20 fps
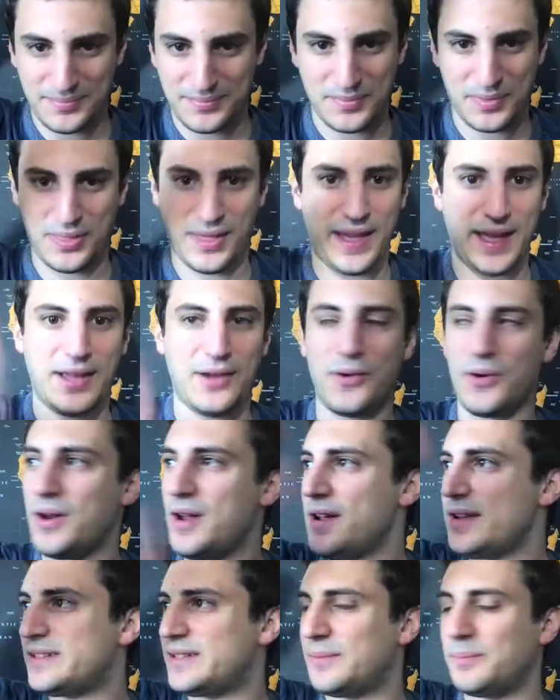thing
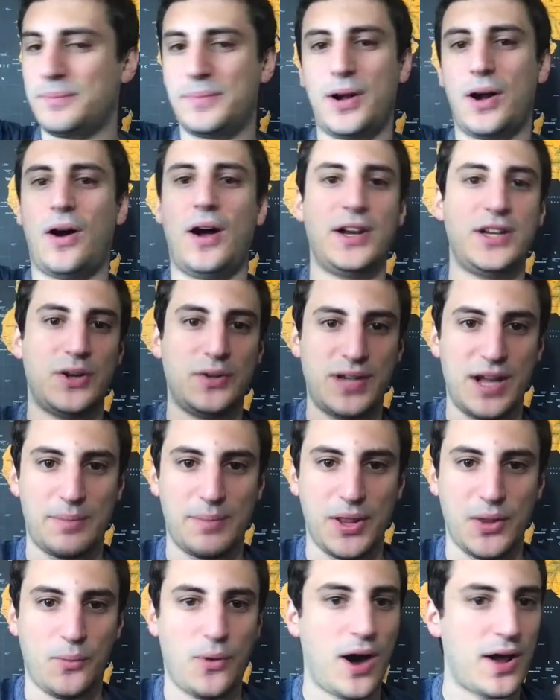or some condo down
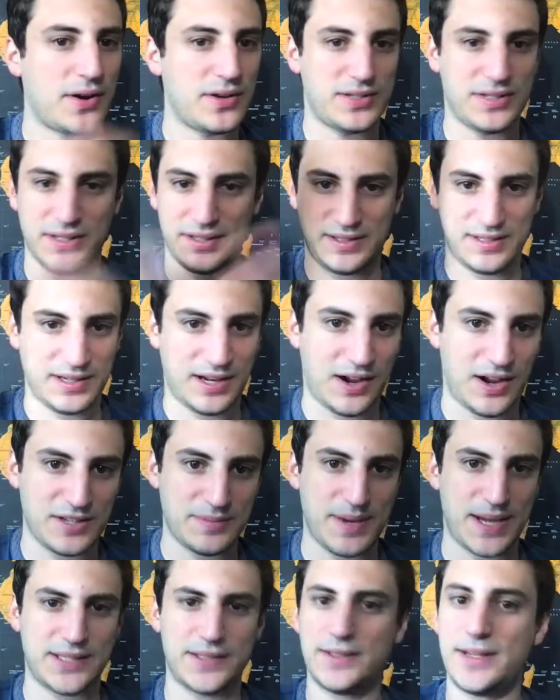by the water to, to
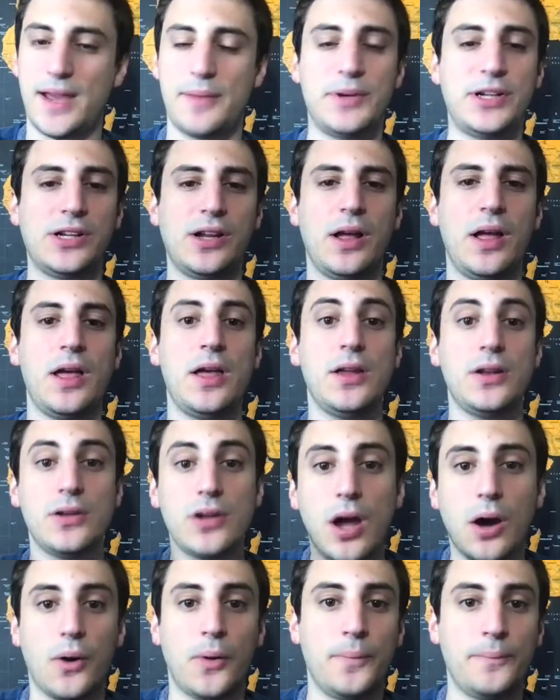cause massive damage?
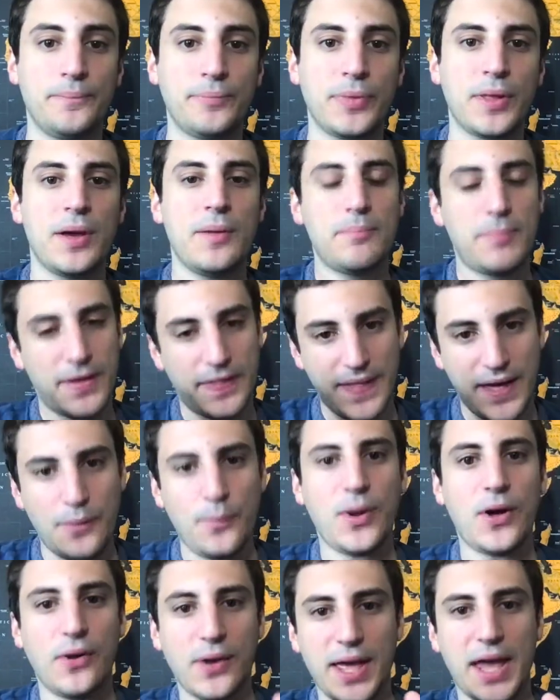No. But they
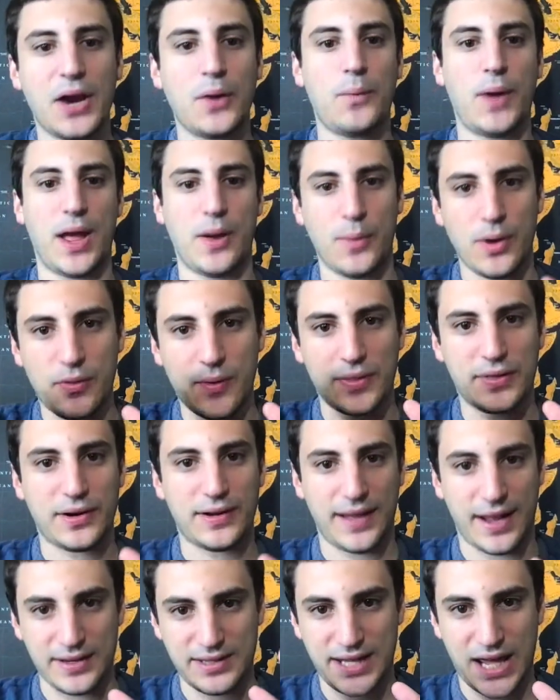will get away with what they're
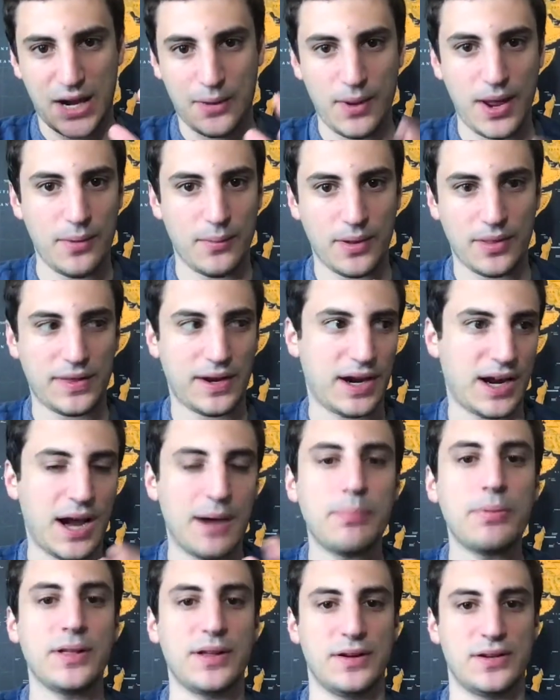allowed to get away with. And a
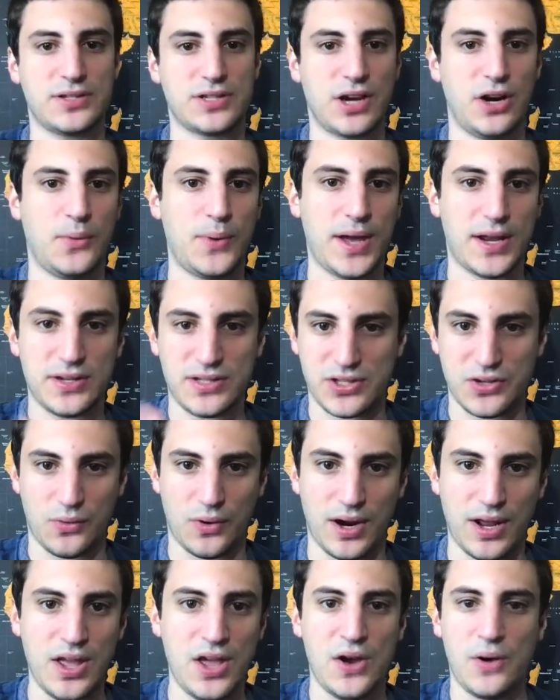couple of years ago, we had a
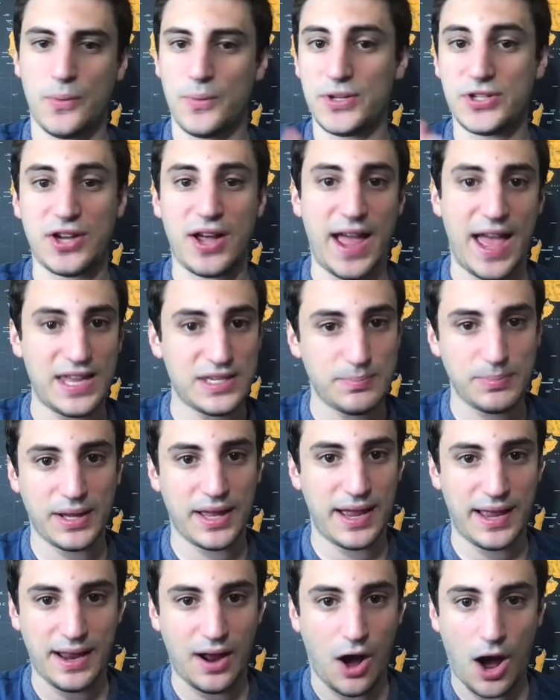story where we saw
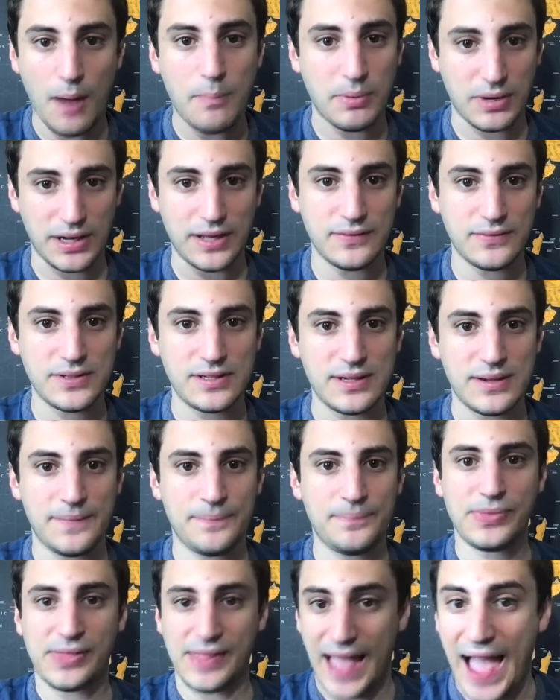Hezbollah operatives
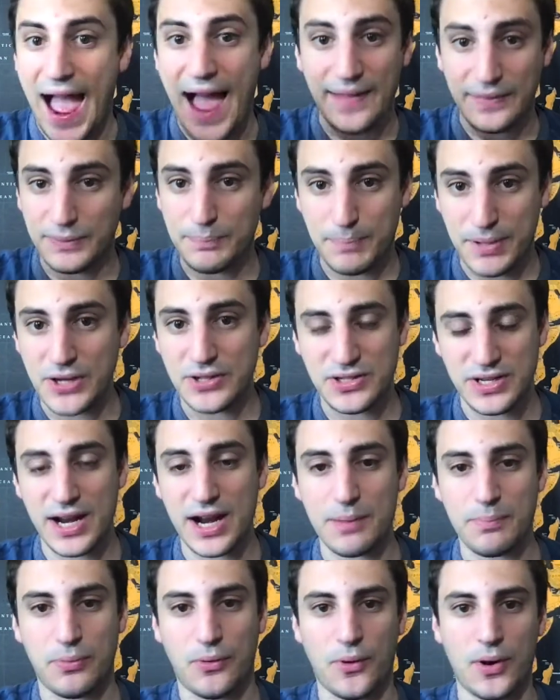at Pearson
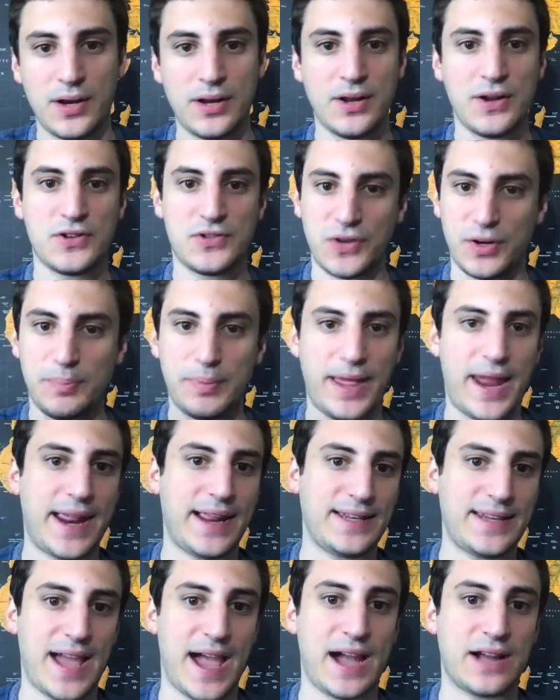Airport sort of planning
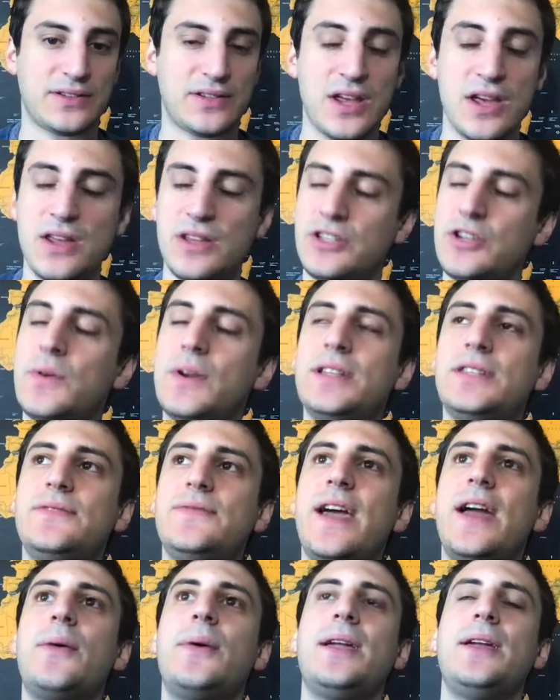attacks. So it's
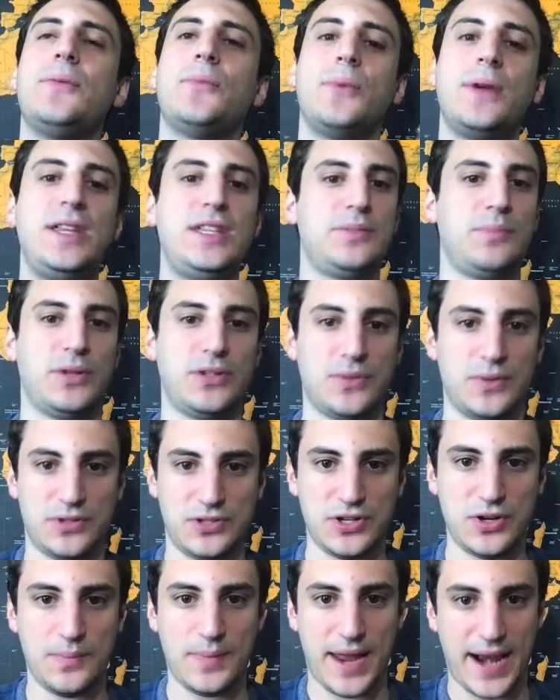very reasonable to
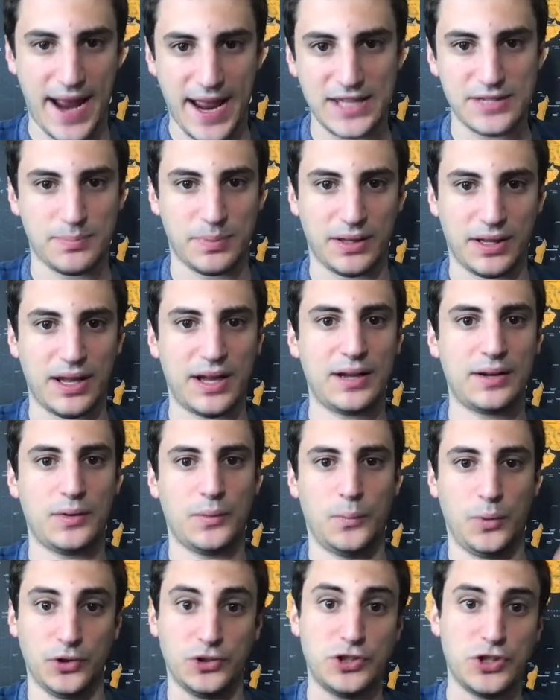assume that
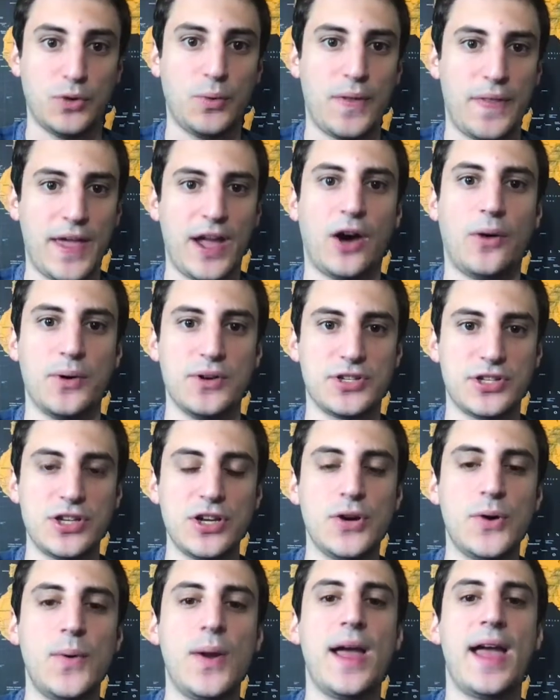Hezbollah will do what they always
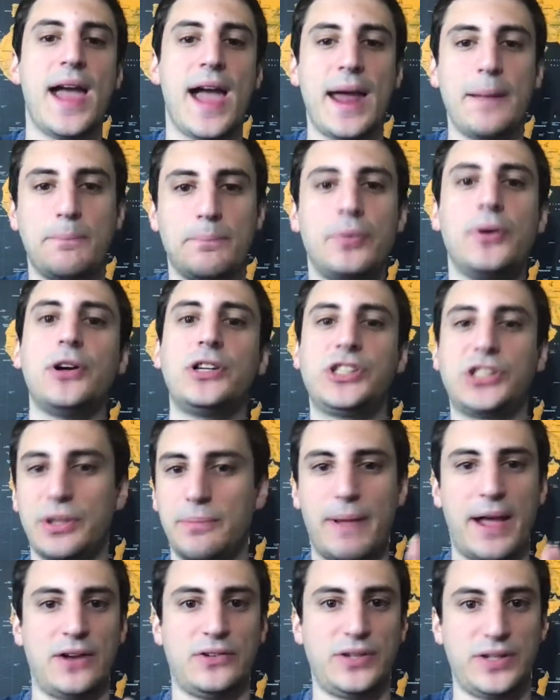do and push the
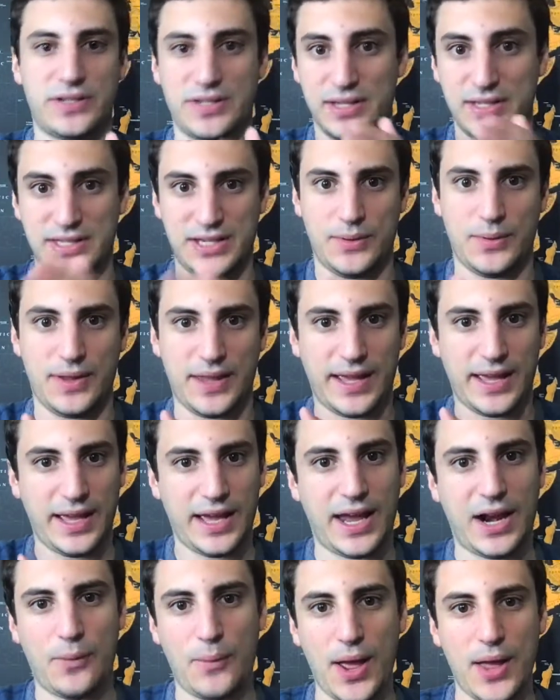boundaries to see what they can
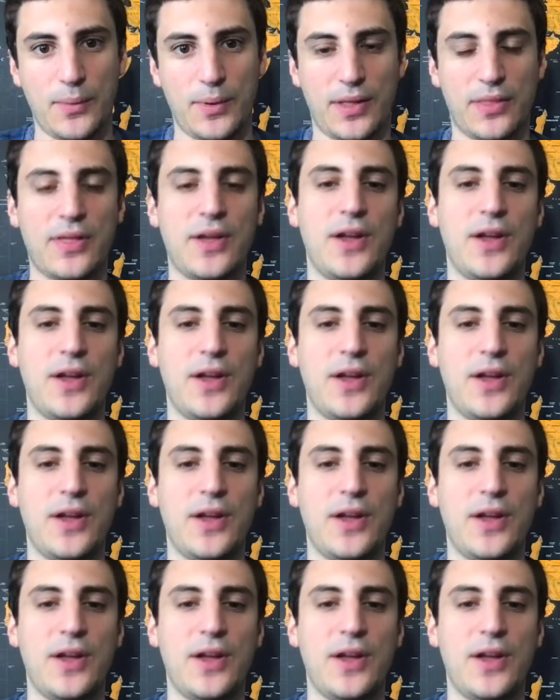get away with,